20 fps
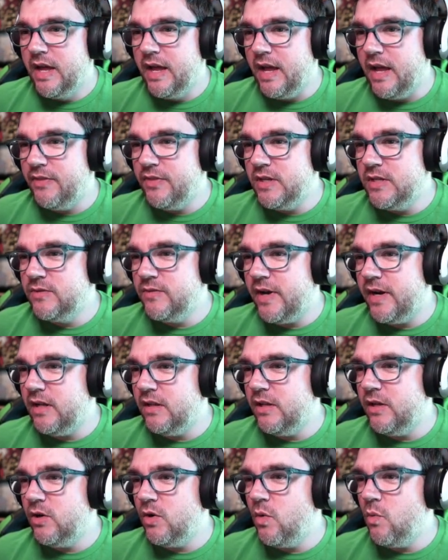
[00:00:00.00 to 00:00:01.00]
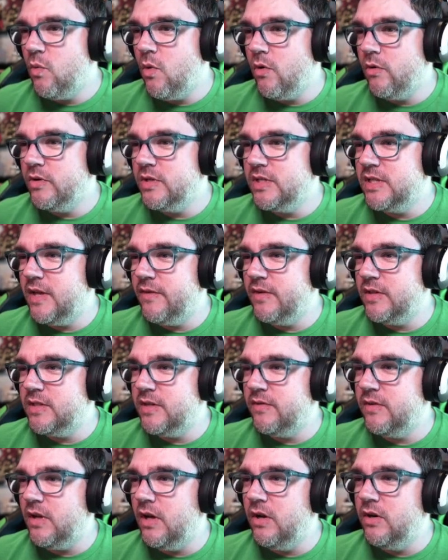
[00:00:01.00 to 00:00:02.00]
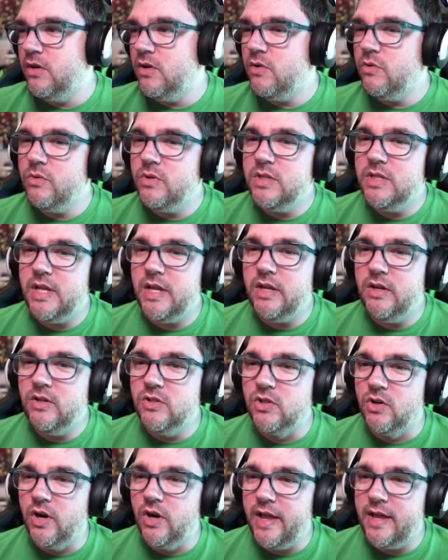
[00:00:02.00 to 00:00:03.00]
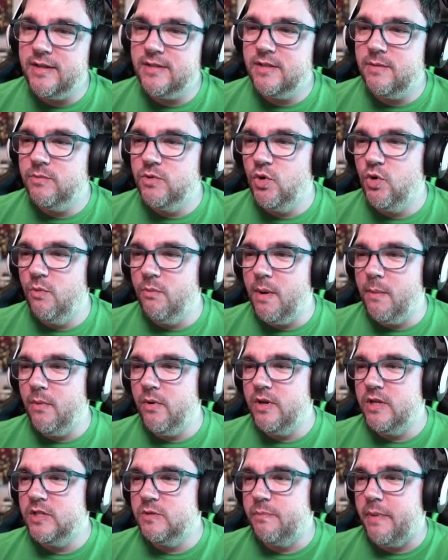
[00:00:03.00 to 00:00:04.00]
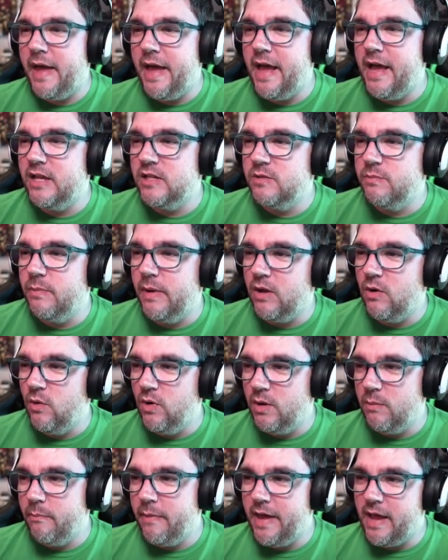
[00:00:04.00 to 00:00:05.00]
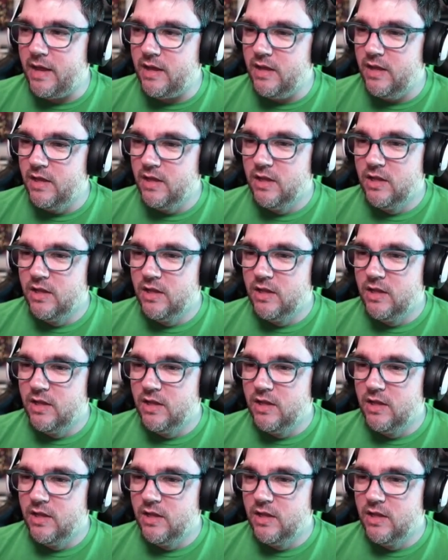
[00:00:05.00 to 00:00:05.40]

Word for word: Anthony's final letter warns Devitt of an unknown danger and asks him to remember his past by going back